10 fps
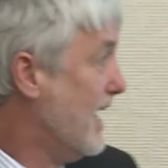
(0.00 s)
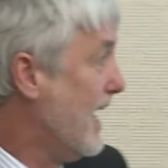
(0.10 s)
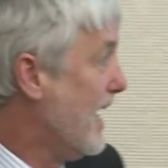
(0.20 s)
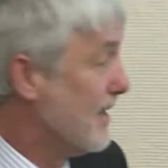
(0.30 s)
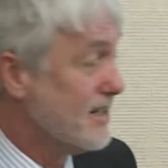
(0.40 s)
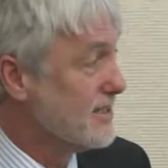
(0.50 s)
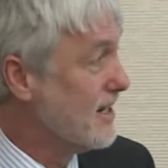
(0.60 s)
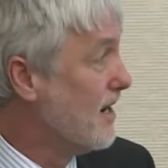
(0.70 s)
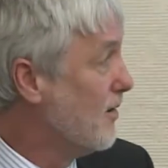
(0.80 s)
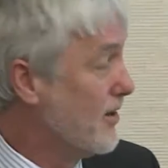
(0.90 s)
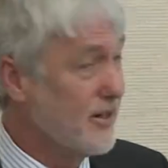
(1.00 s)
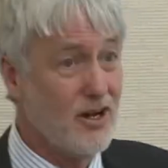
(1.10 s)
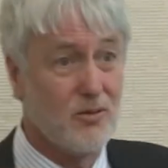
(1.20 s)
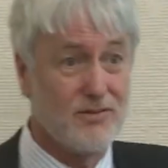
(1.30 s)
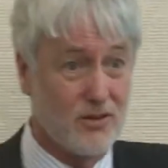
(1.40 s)
and I
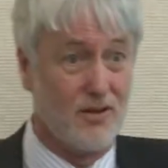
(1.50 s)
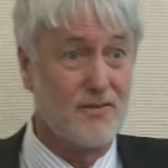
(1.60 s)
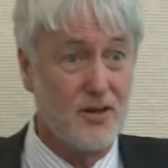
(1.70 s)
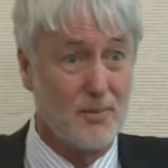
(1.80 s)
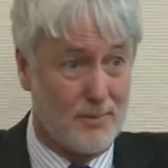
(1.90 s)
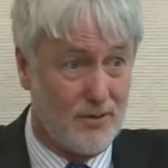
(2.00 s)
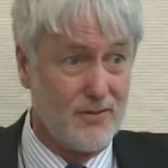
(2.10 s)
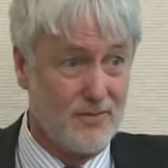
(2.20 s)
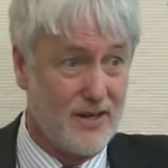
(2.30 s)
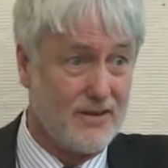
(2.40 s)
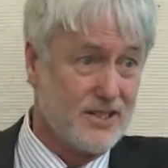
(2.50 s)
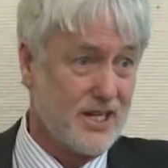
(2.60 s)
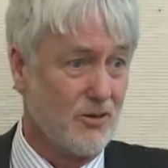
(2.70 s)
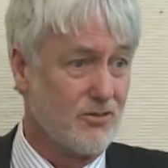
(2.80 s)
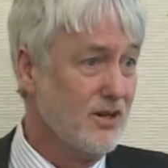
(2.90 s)
know we've got a few people from various
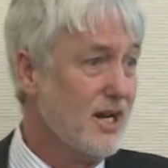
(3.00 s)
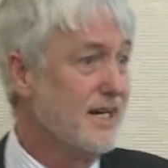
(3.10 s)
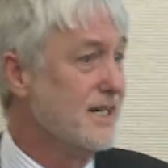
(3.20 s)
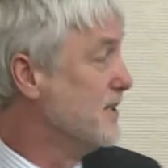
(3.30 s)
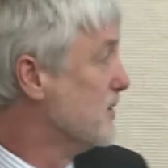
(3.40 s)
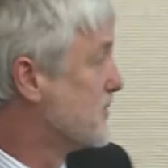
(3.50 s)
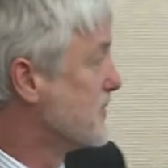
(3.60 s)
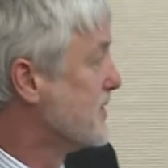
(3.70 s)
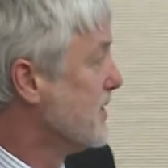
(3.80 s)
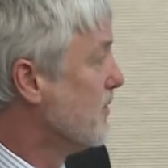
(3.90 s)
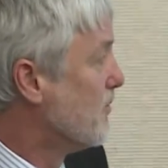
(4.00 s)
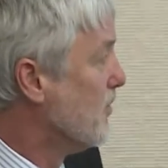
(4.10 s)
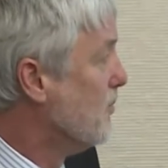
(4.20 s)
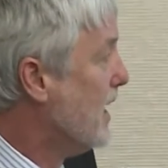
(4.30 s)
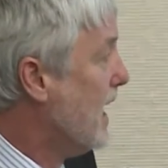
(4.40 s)
health-related industries in the
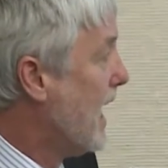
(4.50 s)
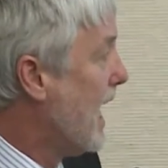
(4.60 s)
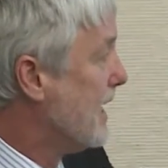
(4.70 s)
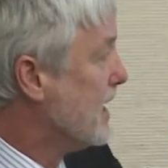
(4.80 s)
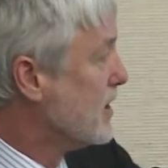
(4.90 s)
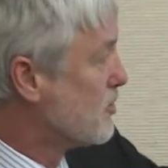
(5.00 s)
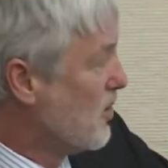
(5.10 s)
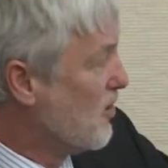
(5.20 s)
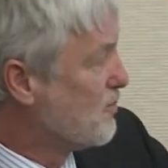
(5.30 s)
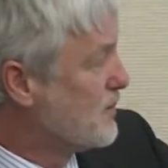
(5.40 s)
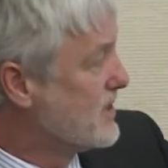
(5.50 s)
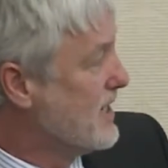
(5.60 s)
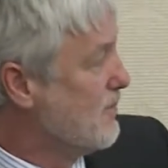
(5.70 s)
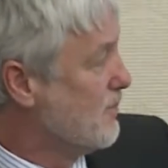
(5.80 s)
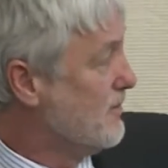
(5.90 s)
room, and
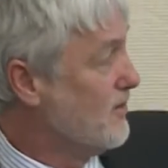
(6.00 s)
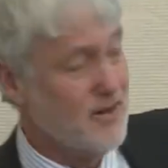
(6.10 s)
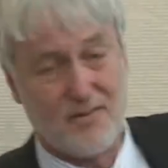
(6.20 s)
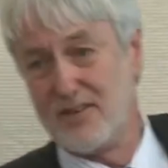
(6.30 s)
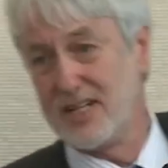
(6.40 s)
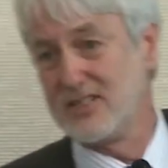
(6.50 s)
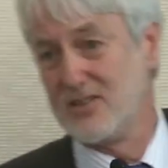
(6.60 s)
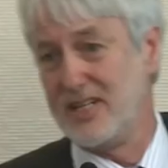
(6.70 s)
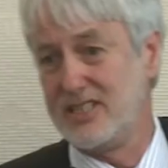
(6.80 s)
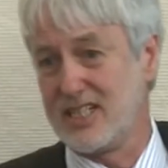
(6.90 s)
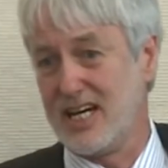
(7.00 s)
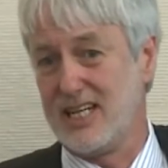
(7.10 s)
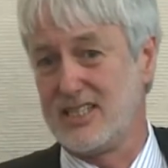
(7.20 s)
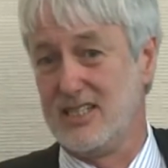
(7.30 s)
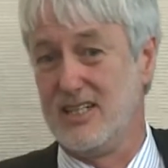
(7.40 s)
12% provide figures on
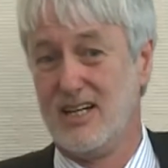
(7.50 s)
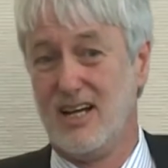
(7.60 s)
education.